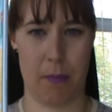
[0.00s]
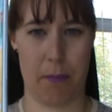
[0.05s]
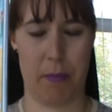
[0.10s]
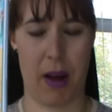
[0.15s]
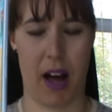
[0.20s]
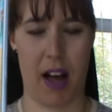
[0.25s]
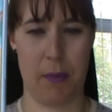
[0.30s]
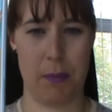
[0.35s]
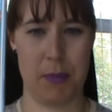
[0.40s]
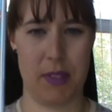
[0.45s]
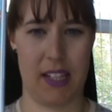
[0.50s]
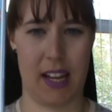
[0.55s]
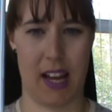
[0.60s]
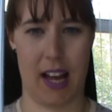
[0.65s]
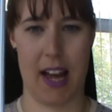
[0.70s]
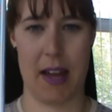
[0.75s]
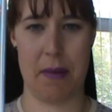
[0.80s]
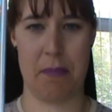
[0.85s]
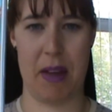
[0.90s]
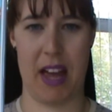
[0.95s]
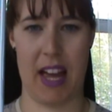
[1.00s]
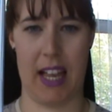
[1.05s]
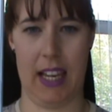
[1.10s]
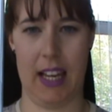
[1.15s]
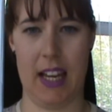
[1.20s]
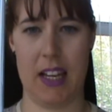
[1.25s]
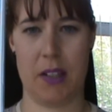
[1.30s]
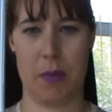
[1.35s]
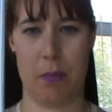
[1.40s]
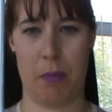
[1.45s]
Balmsai
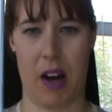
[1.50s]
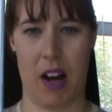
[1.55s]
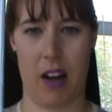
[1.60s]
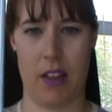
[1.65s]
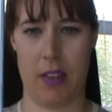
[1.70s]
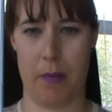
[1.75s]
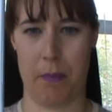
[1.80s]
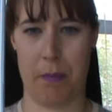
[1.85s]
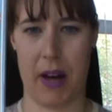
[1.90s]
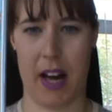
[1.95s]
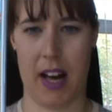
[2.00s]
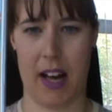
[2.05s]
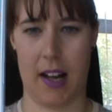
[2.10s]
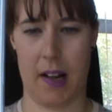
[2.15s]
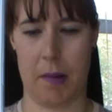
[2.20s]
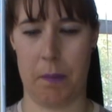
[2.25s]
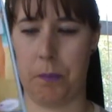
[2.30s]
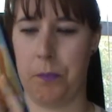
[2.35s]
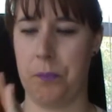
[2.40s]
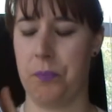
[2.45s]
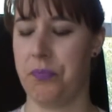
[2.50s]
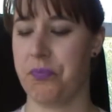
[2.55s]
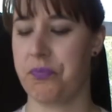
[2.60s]
palette by The Balm.